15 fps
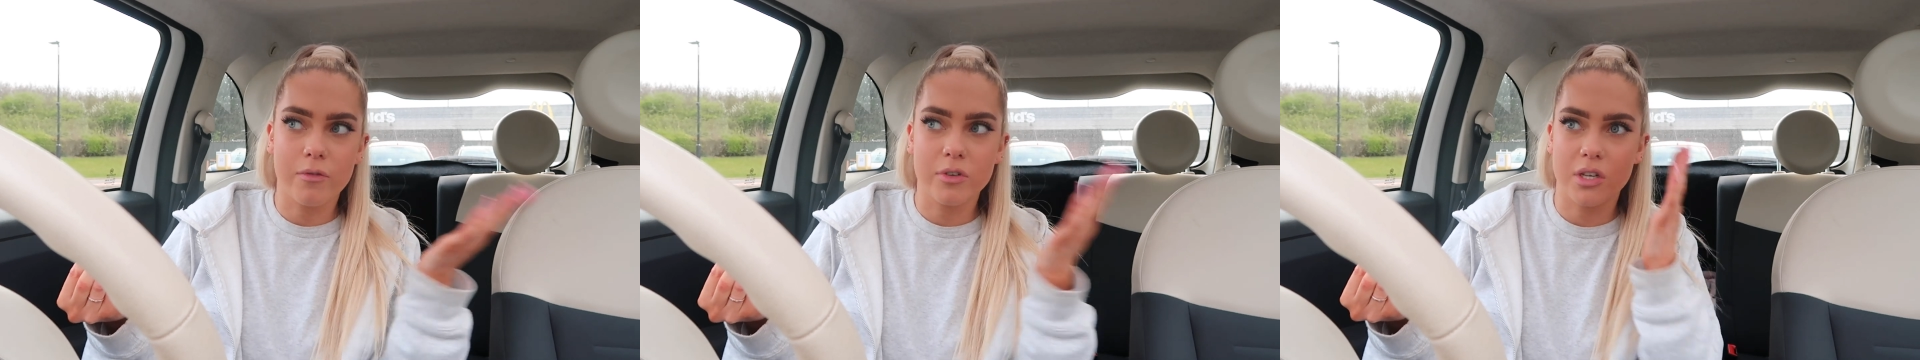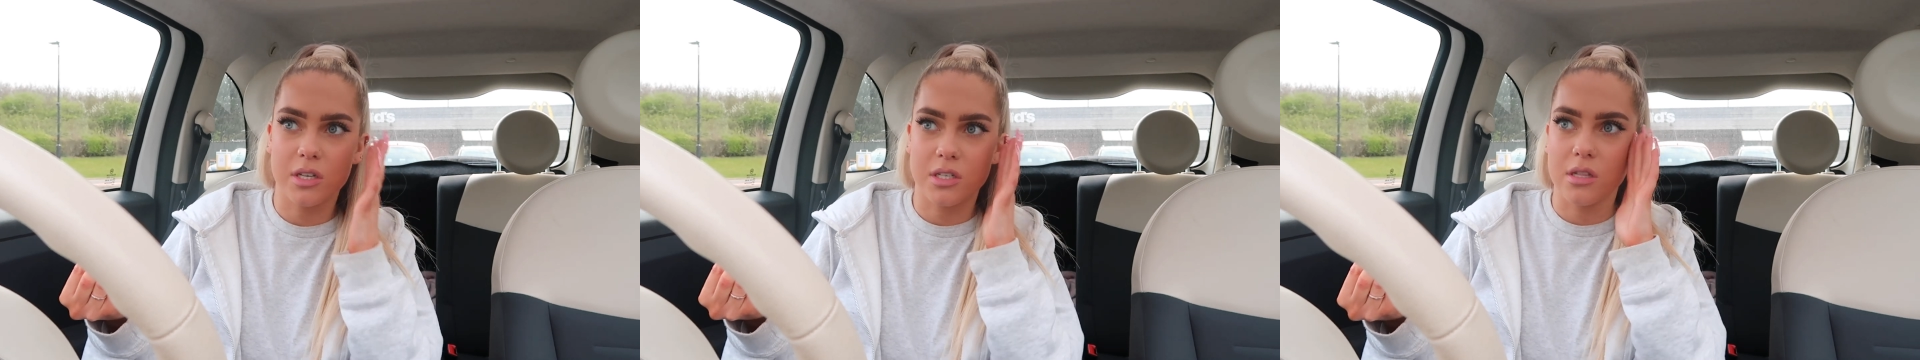
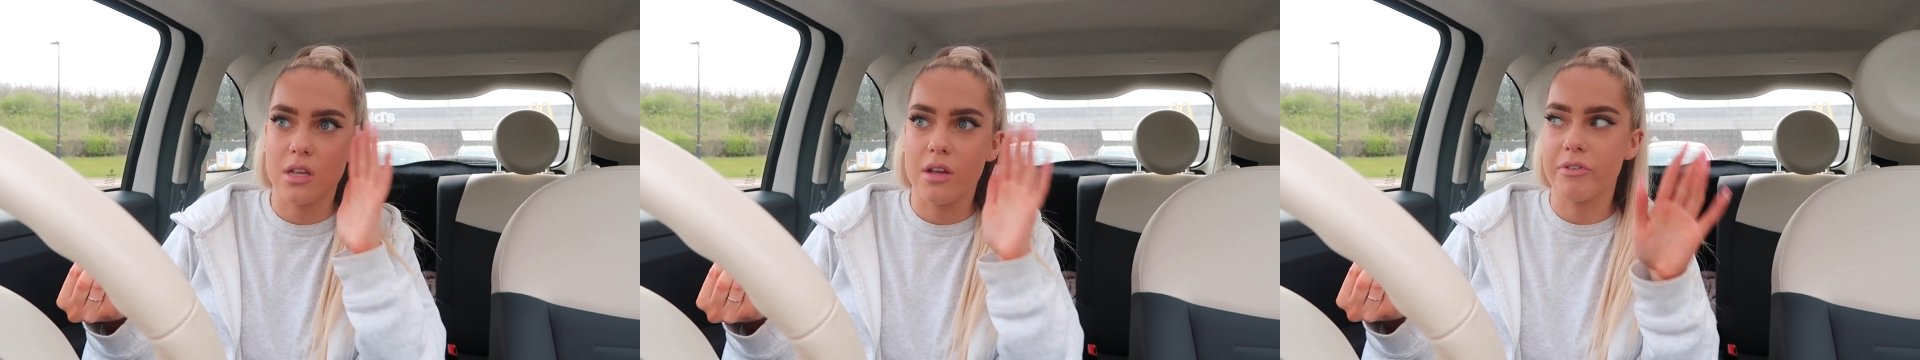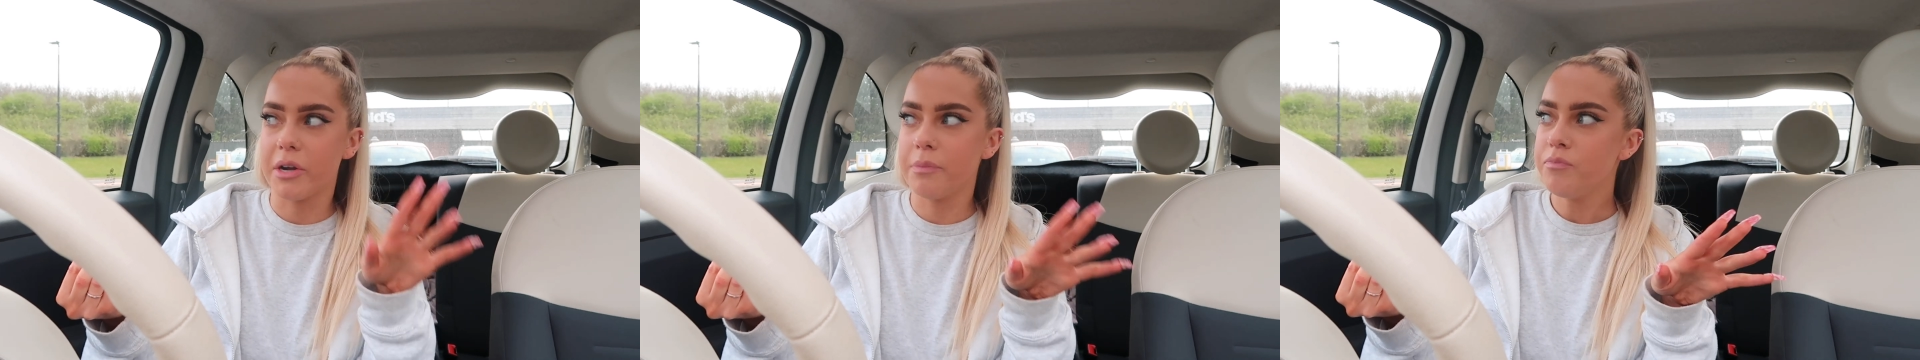Obviously it's in the
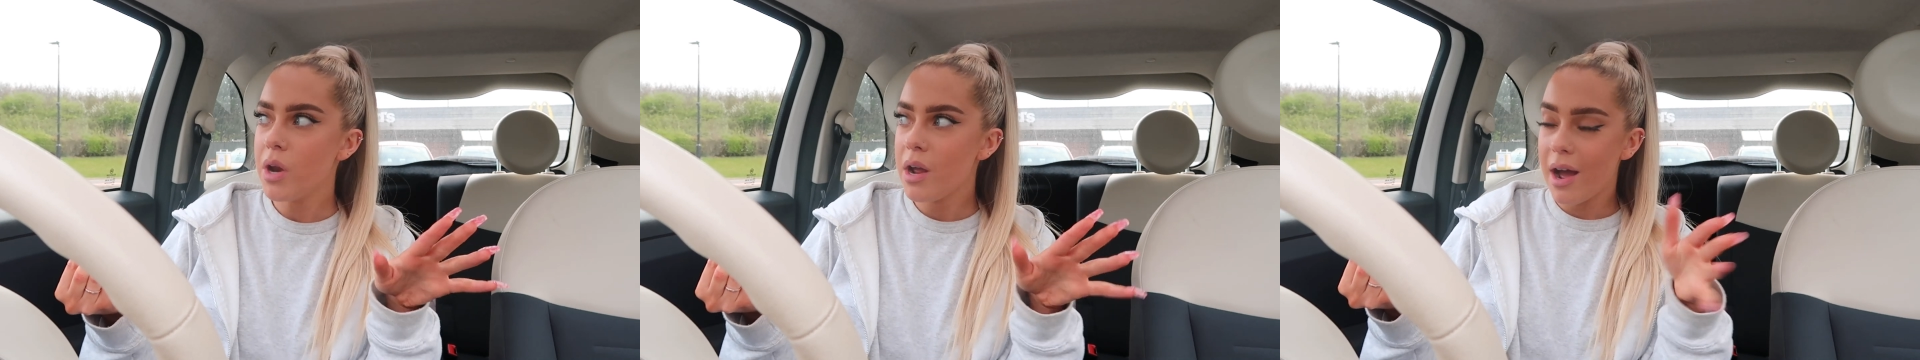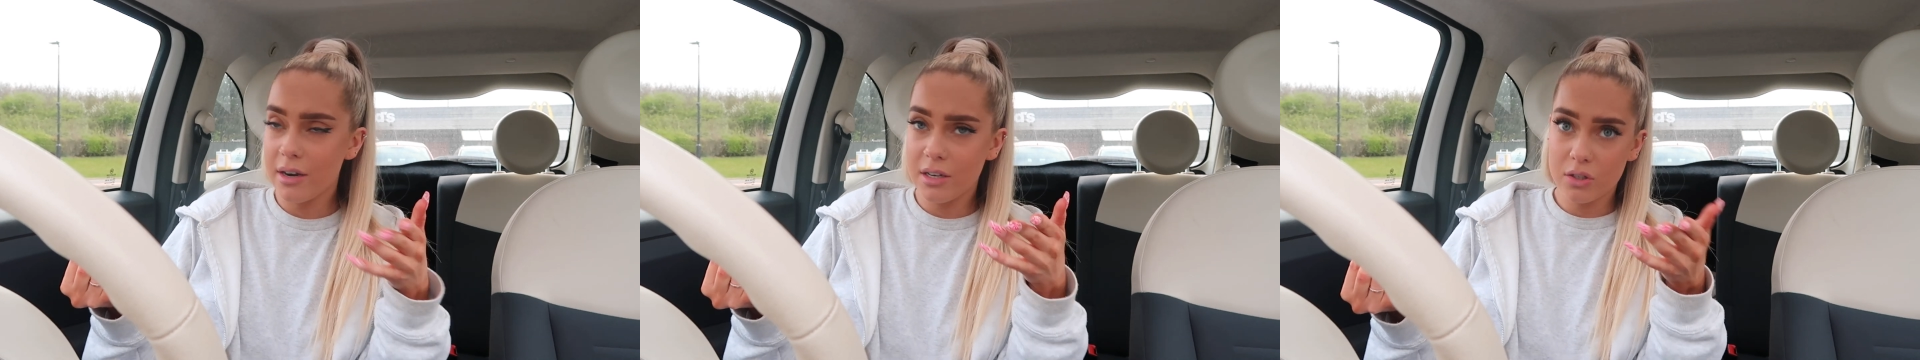evening
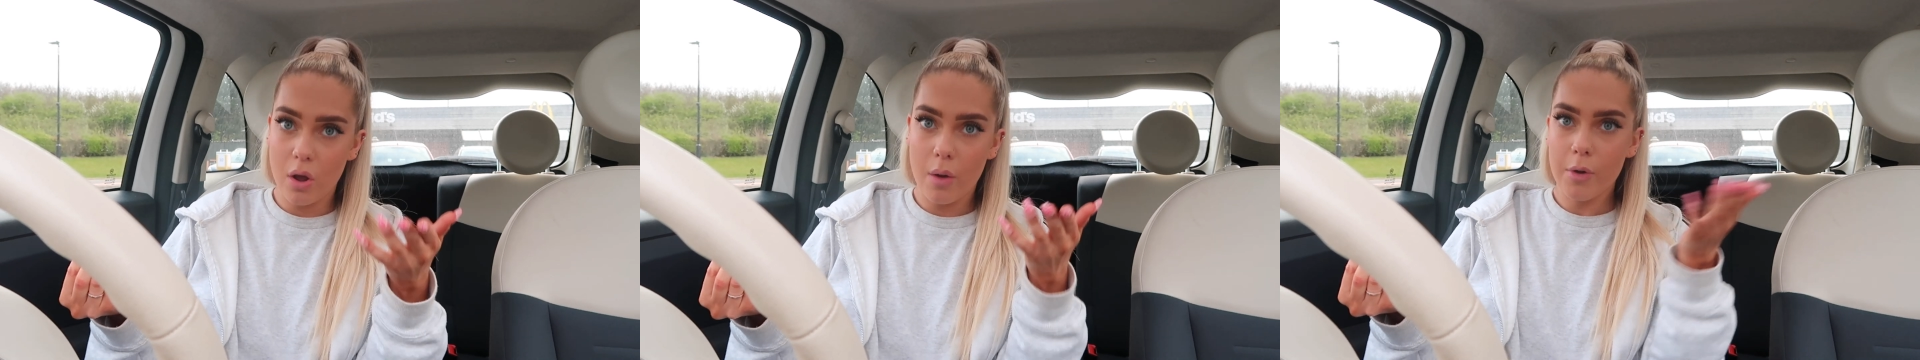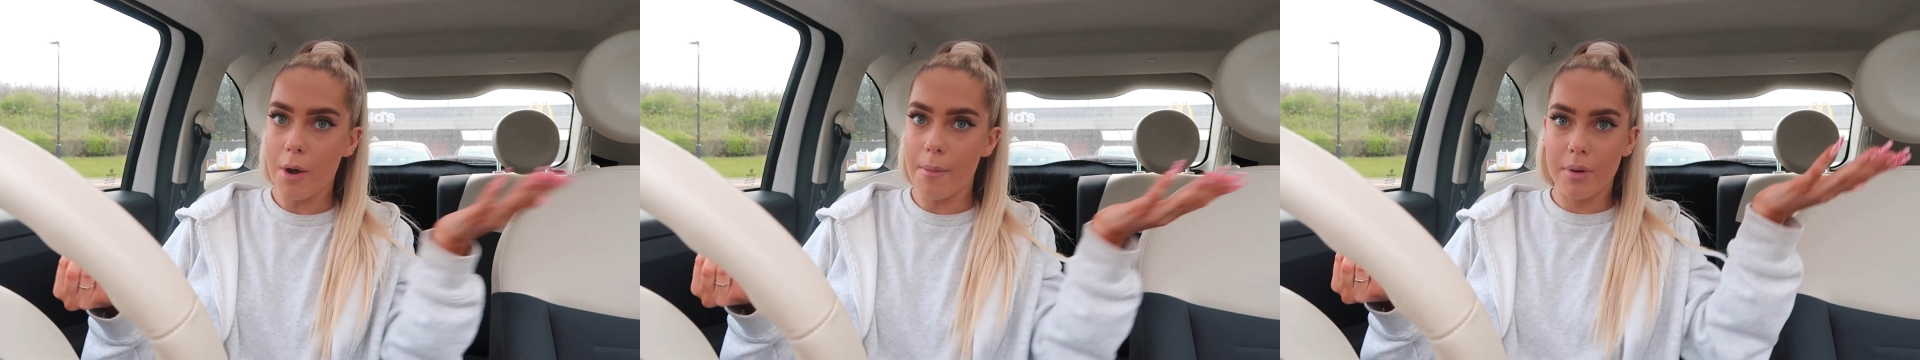and it's
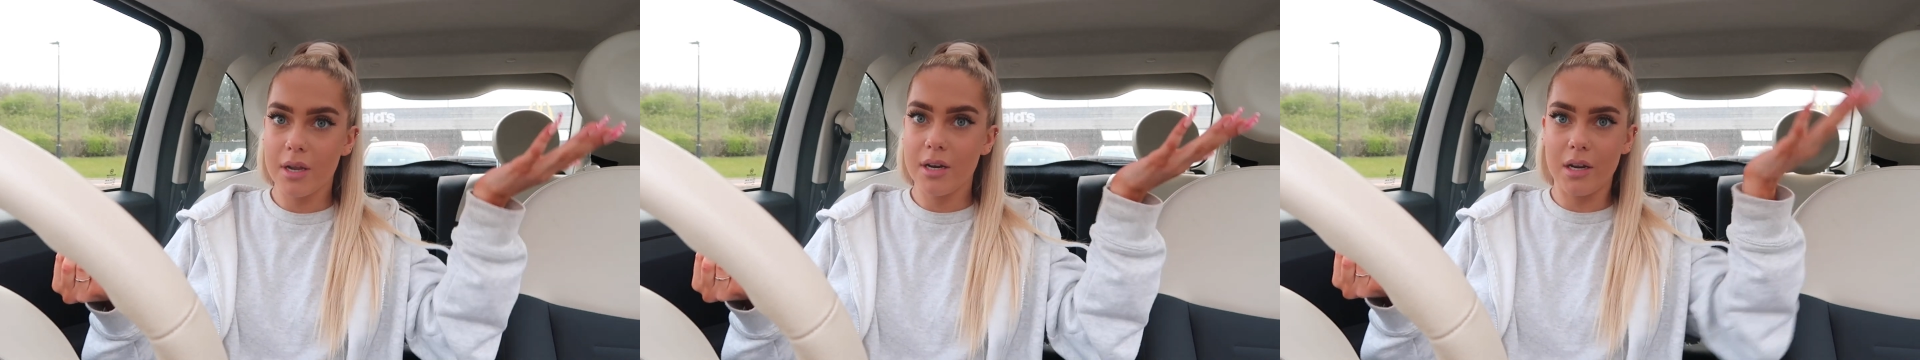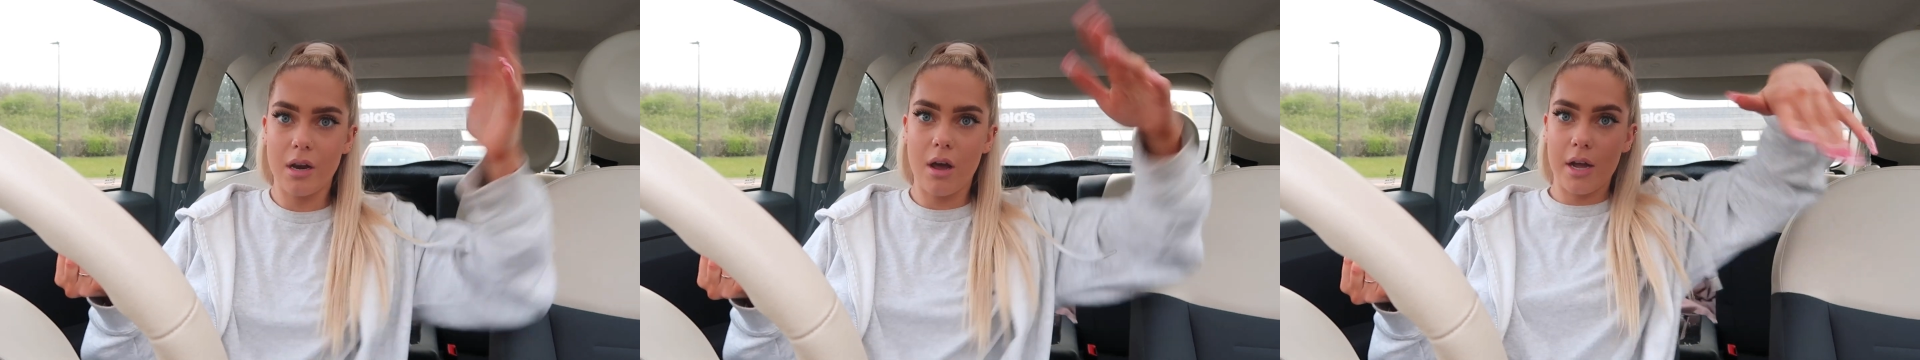
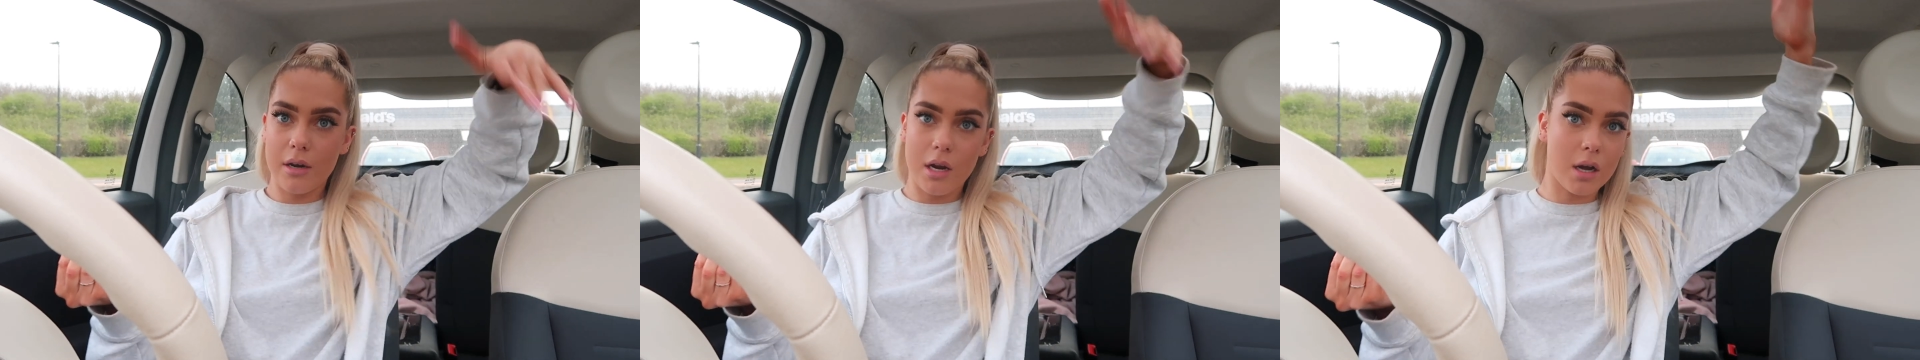completely light.